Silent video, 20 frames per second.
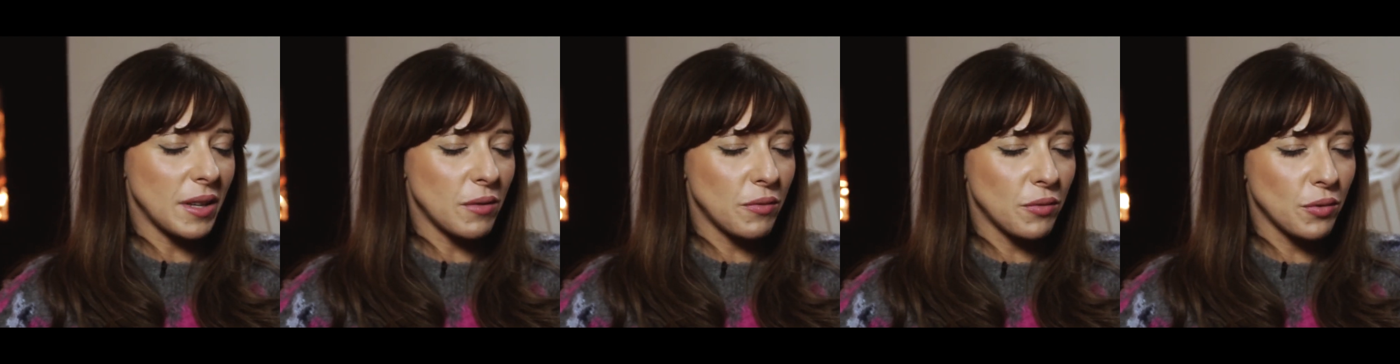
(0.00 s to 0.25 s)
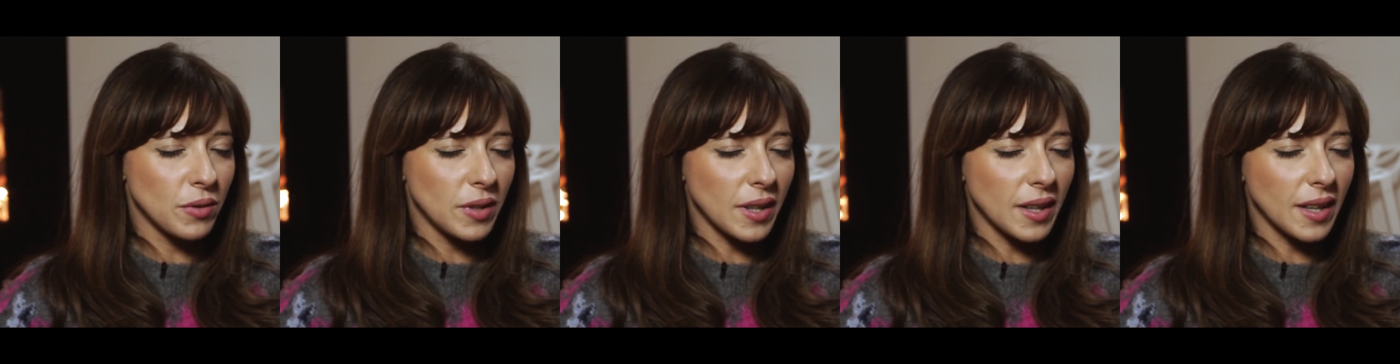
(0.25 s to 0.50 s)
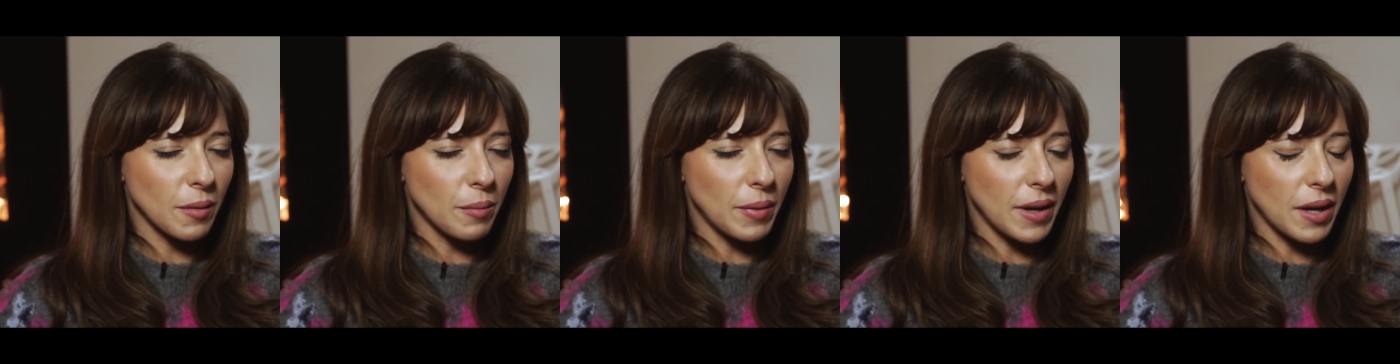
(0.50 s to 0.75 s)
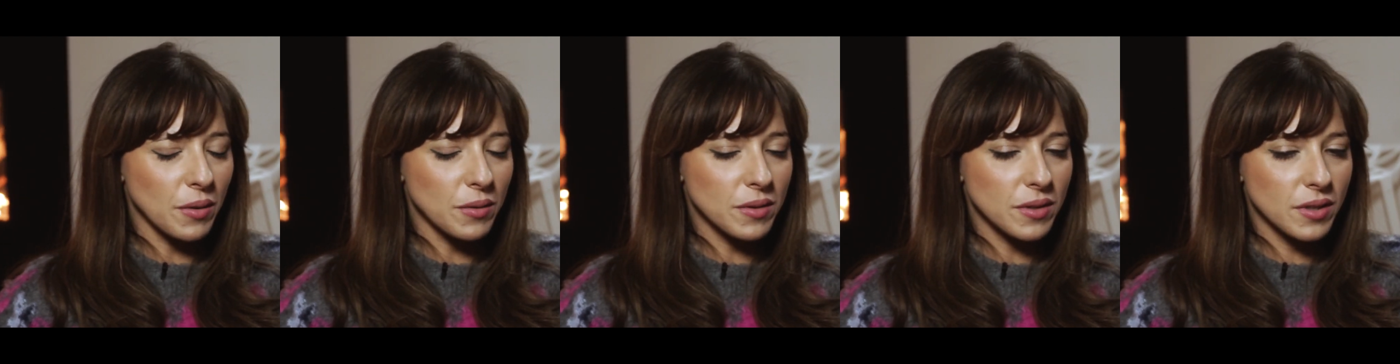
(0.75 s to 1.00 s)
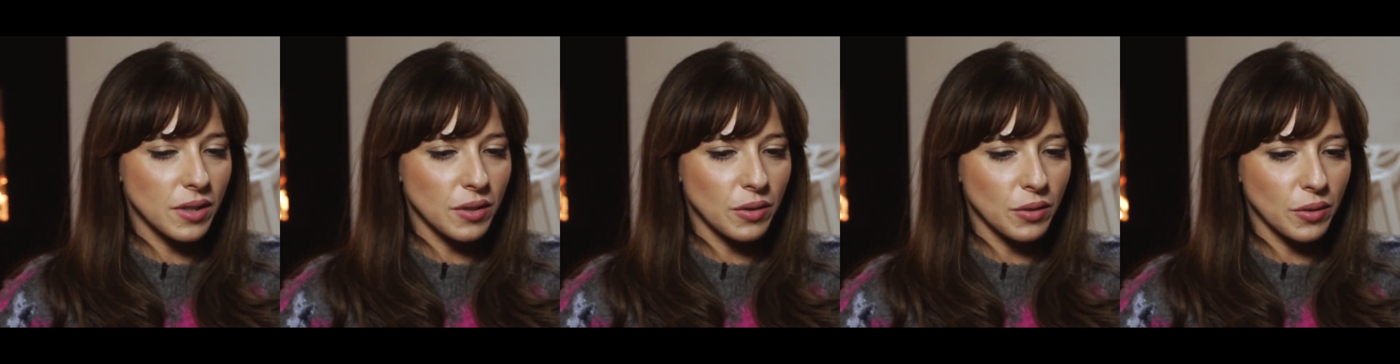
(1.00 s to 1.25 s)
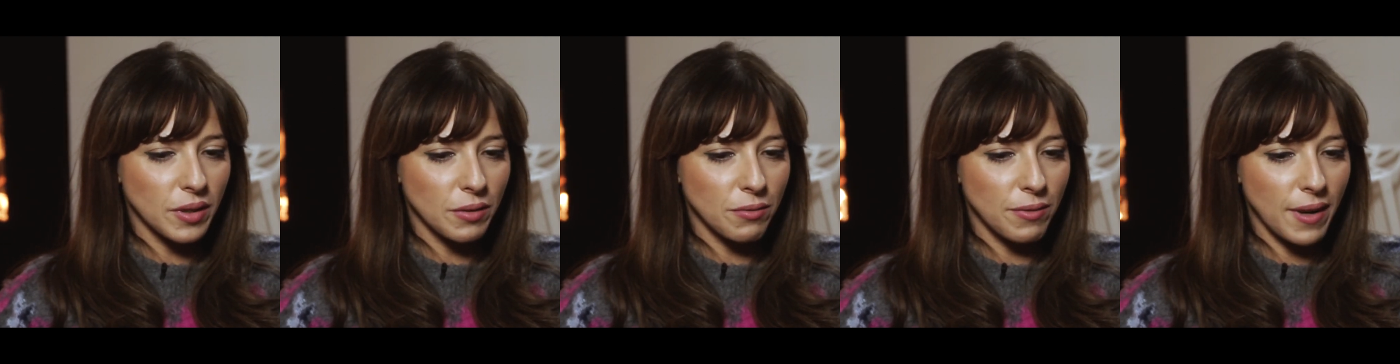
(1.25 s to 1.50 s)
if you think about, you
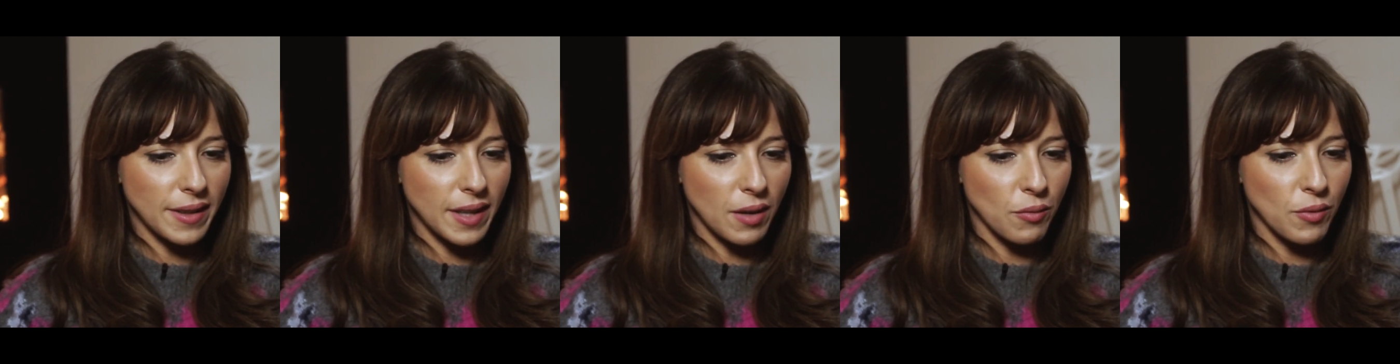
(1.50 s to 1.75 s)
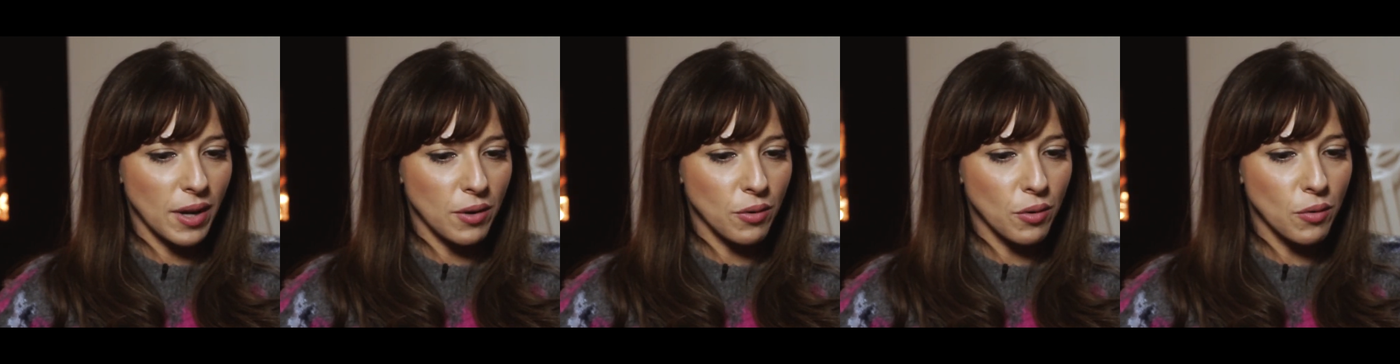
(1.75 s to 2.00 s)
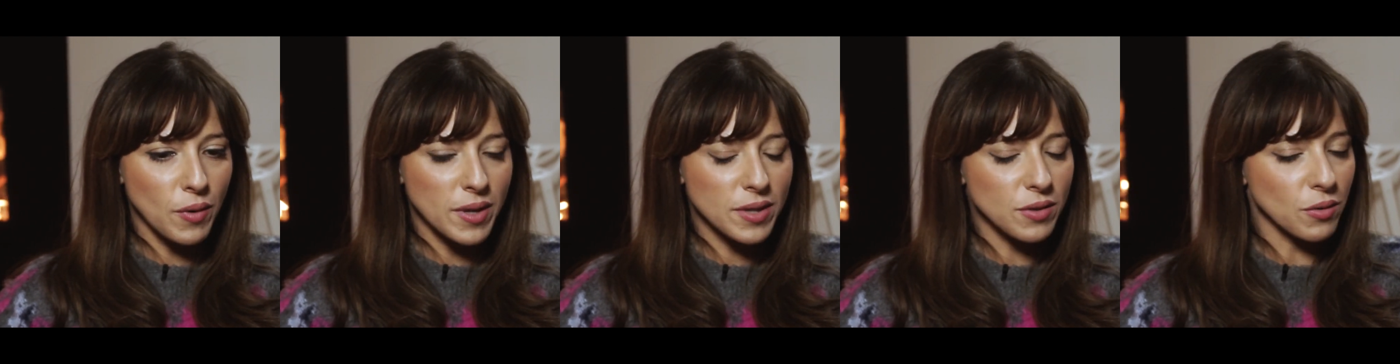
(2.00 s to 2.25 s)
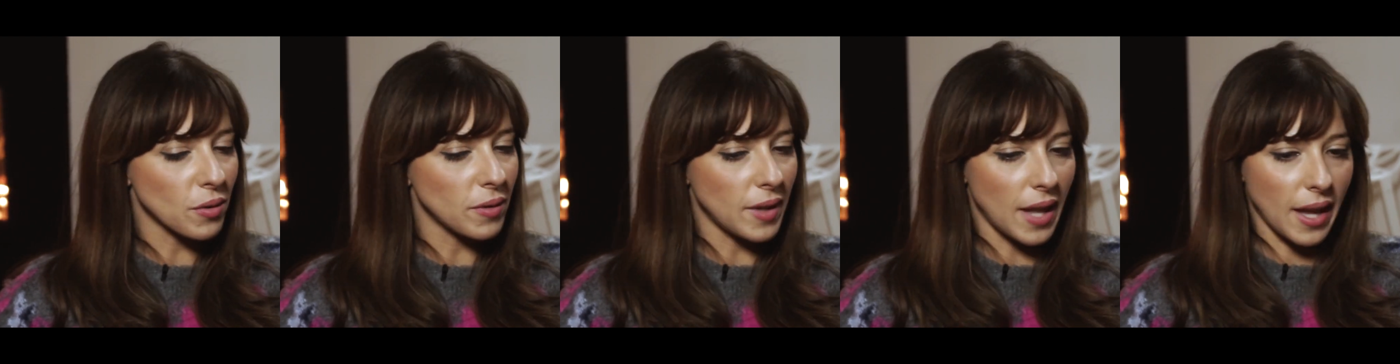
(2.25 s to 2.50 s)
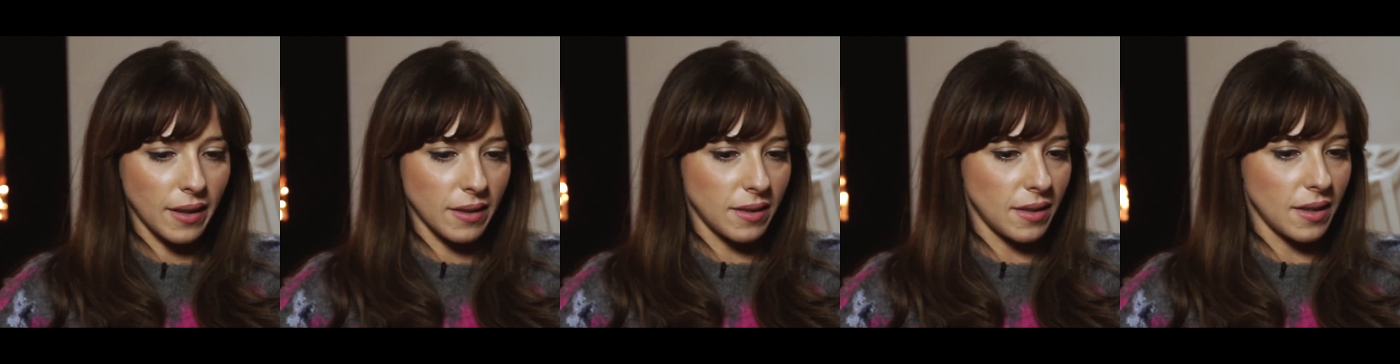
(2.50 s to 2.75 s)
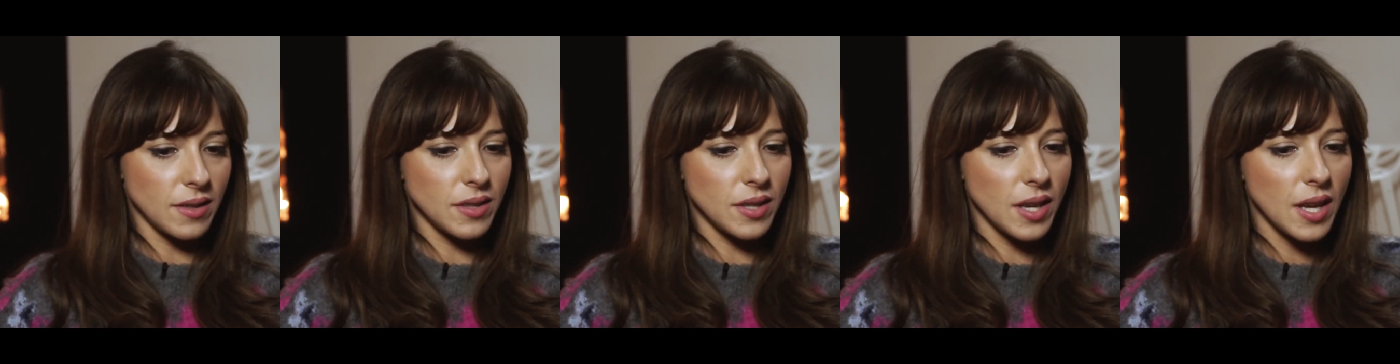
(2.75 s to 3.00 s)
know, the fact that we are always
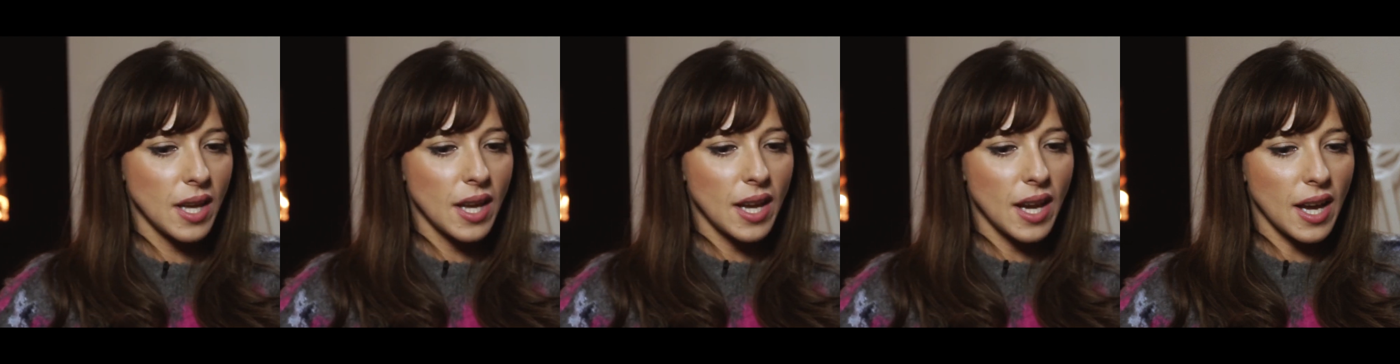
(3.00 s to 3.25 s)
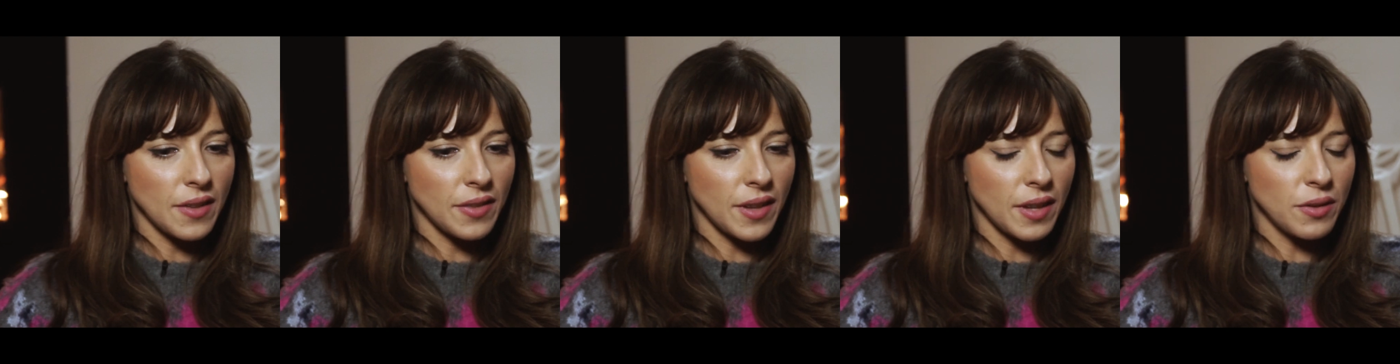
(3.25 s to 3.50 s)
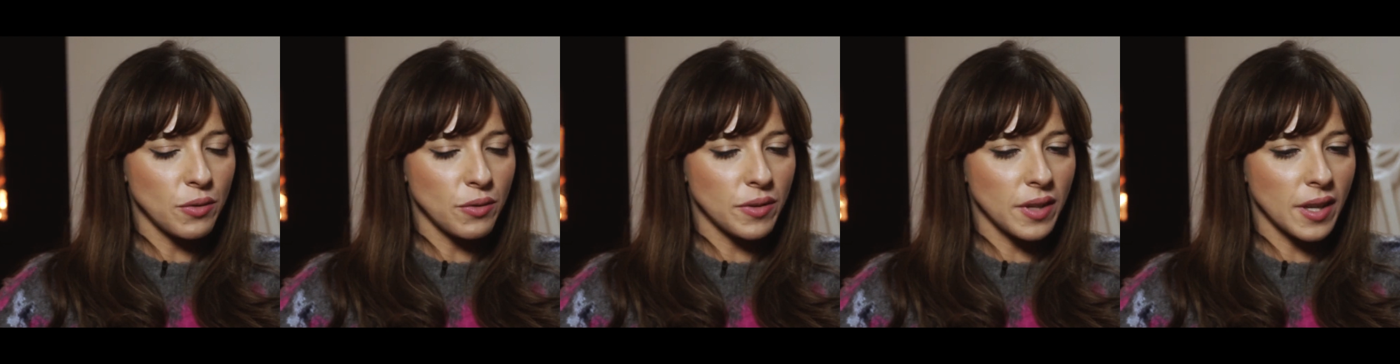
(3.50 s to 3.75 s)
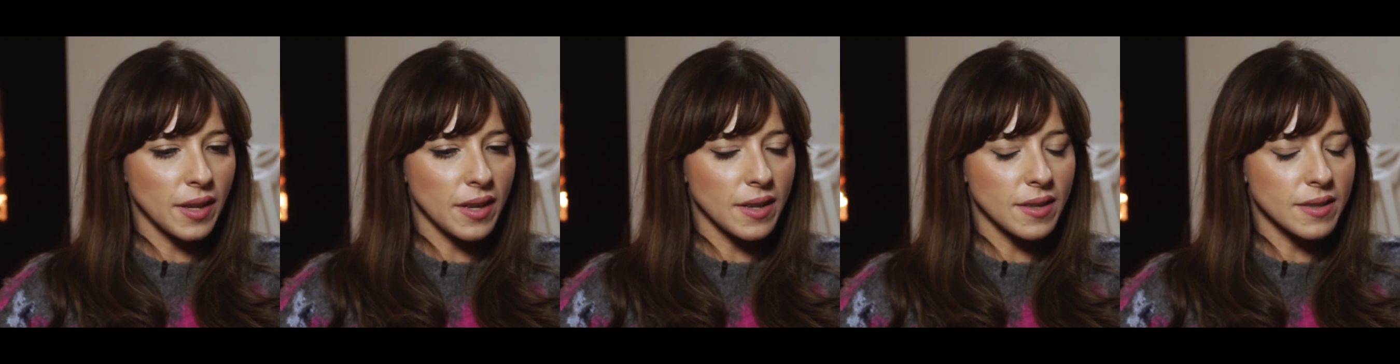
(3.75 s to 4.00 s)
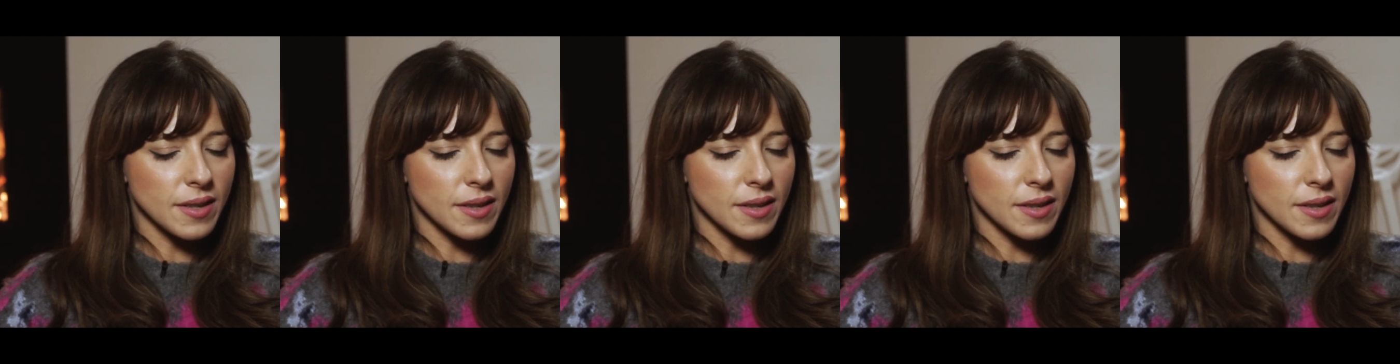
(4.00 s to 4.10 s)
connected, and then you're thinking